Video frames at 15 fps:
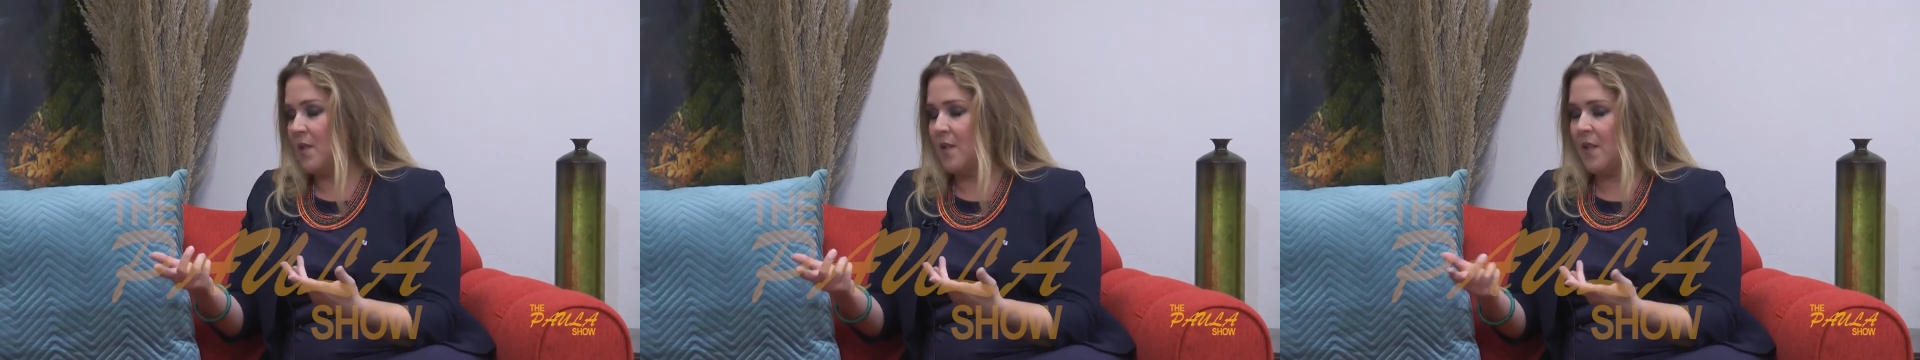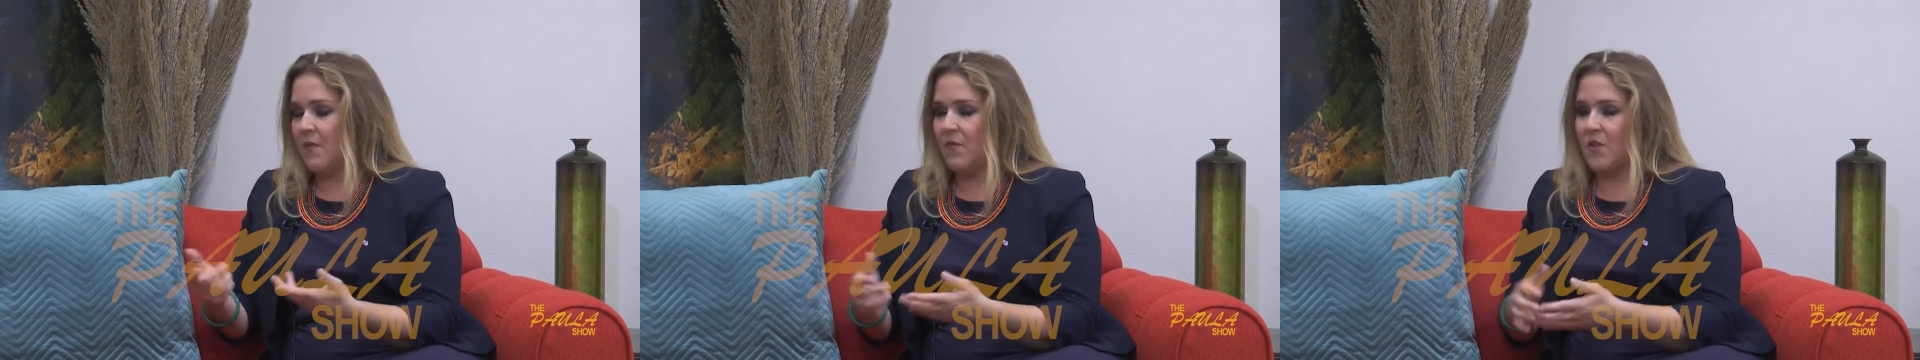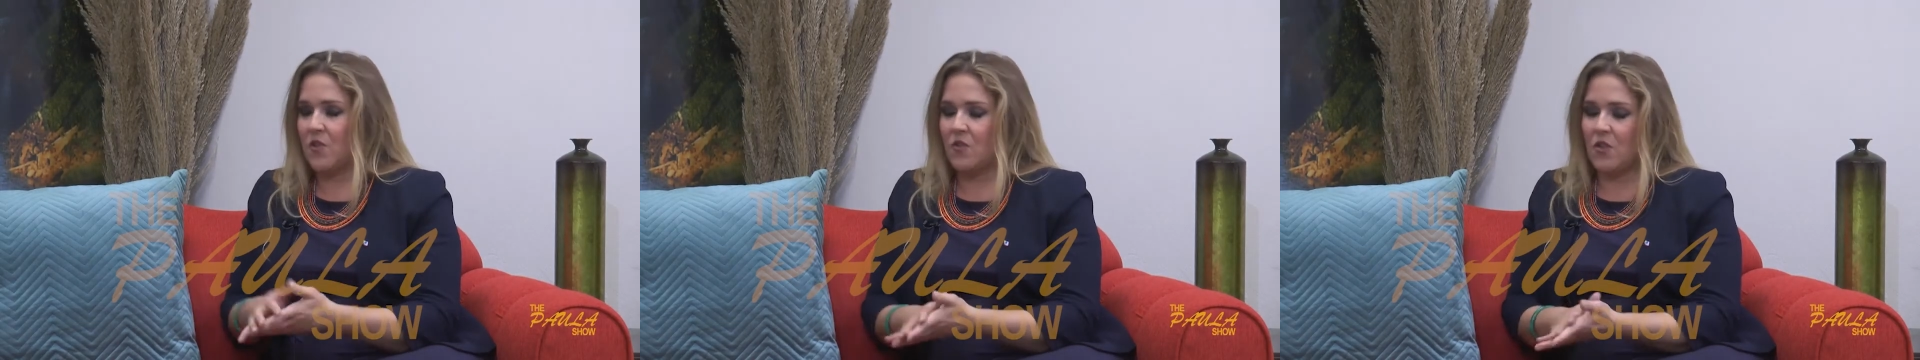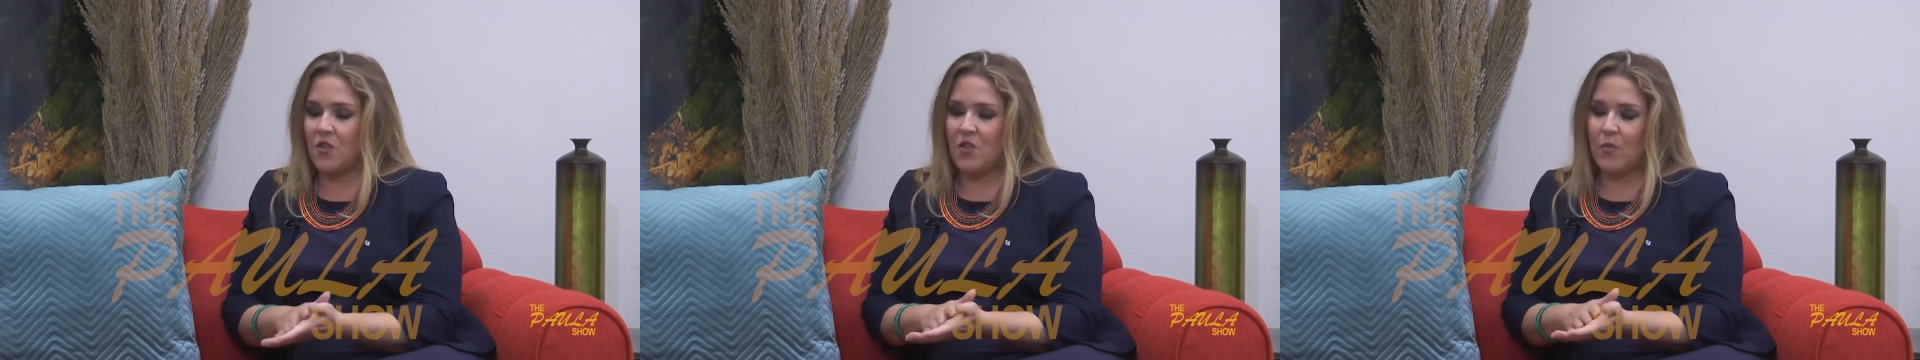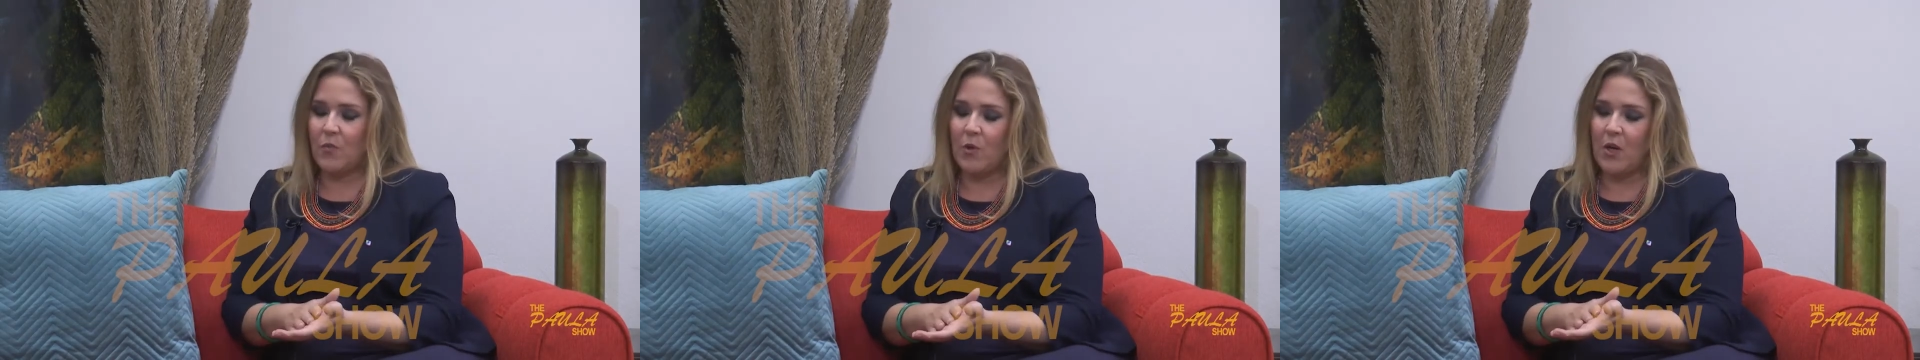infrastructure
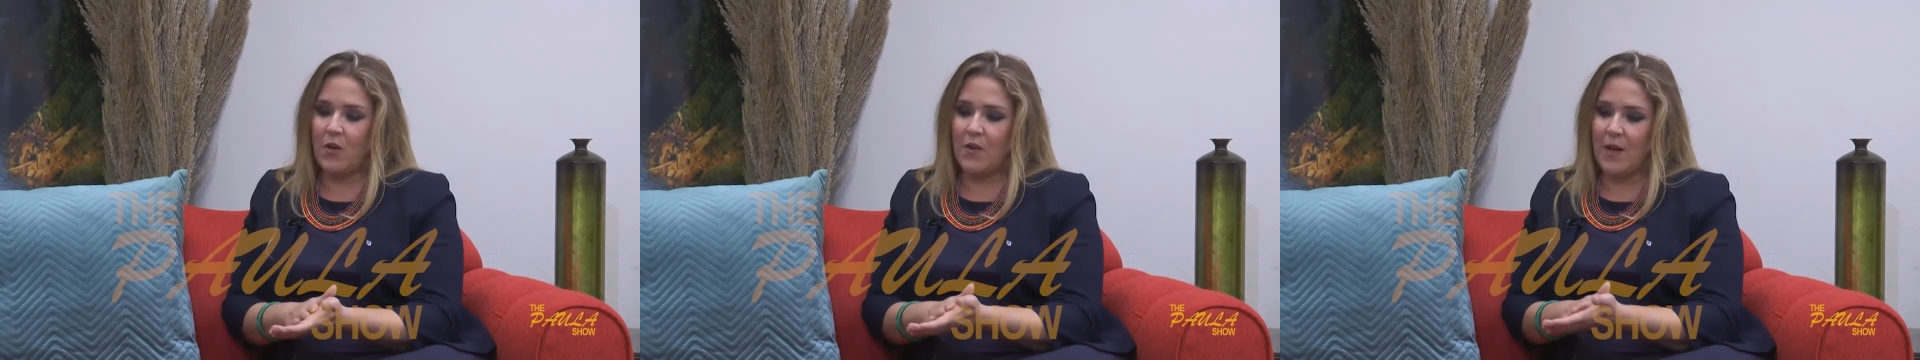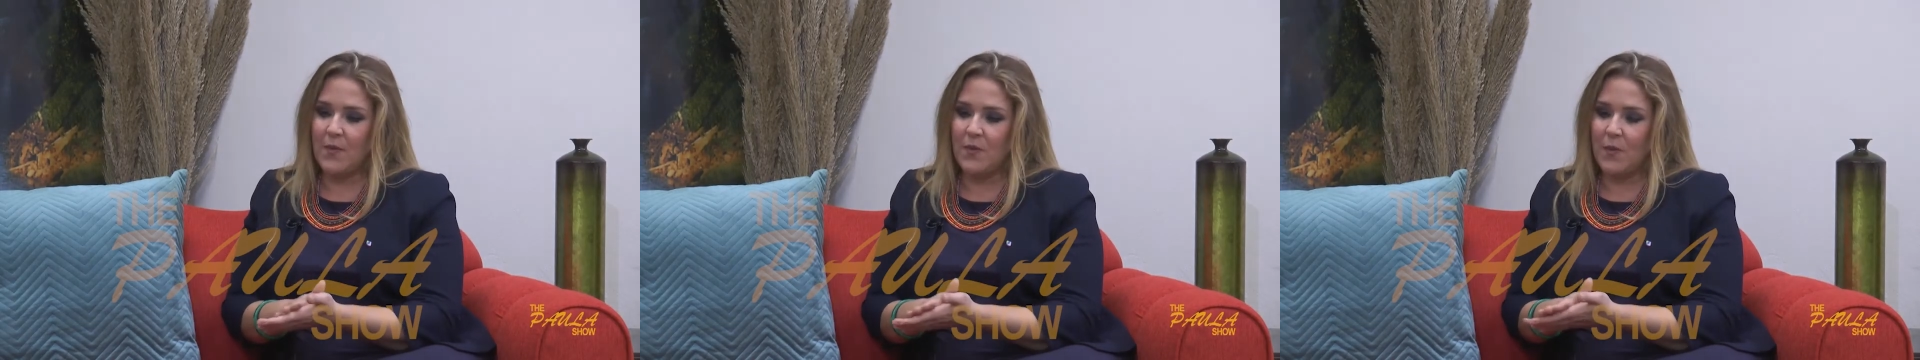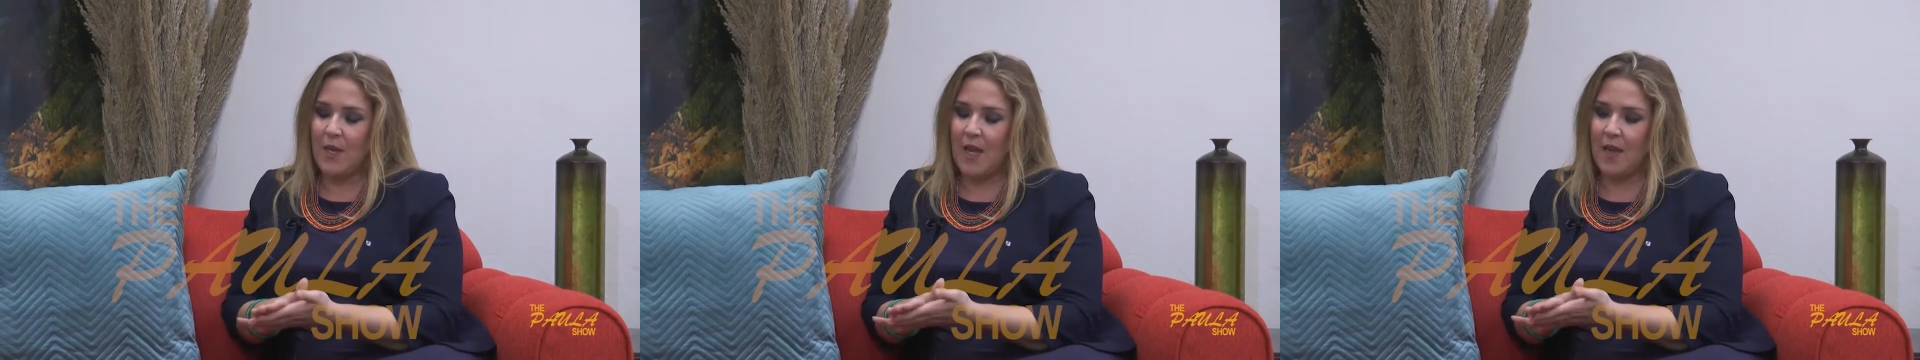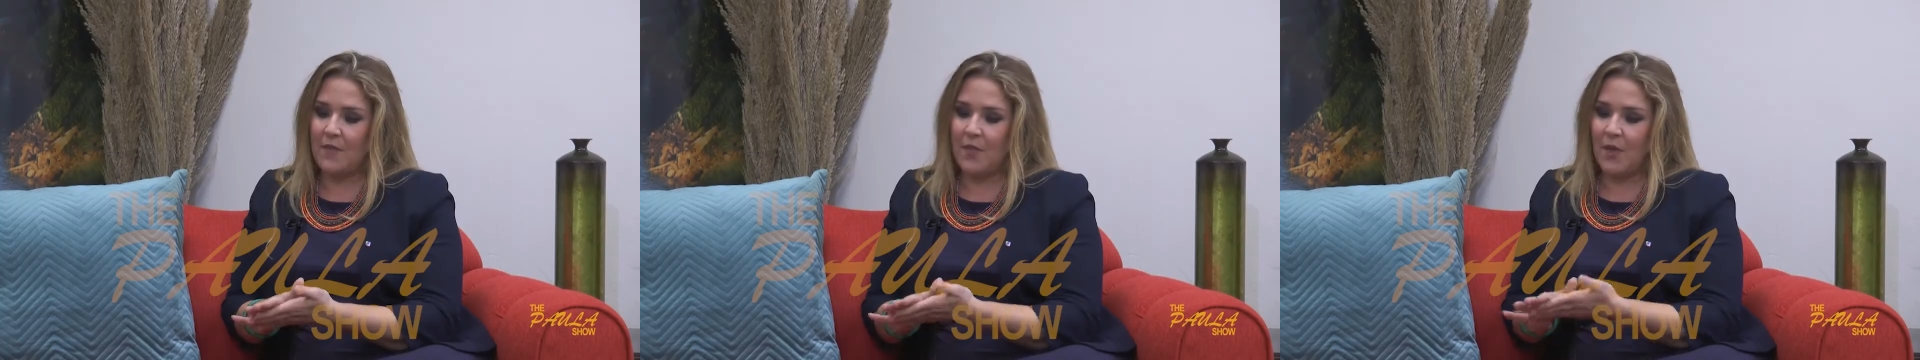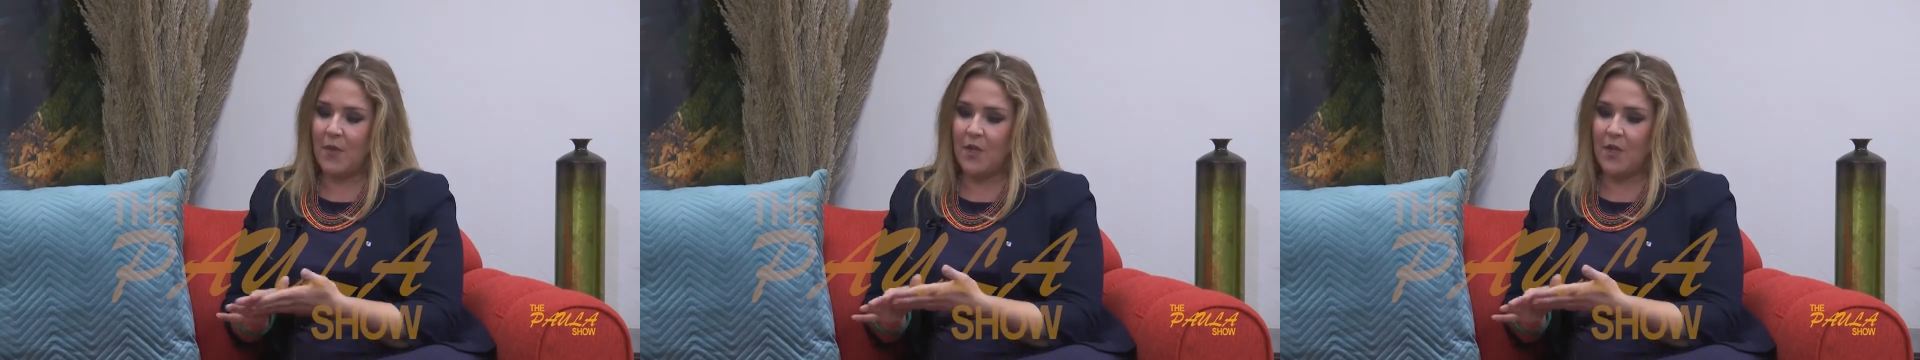programs we have going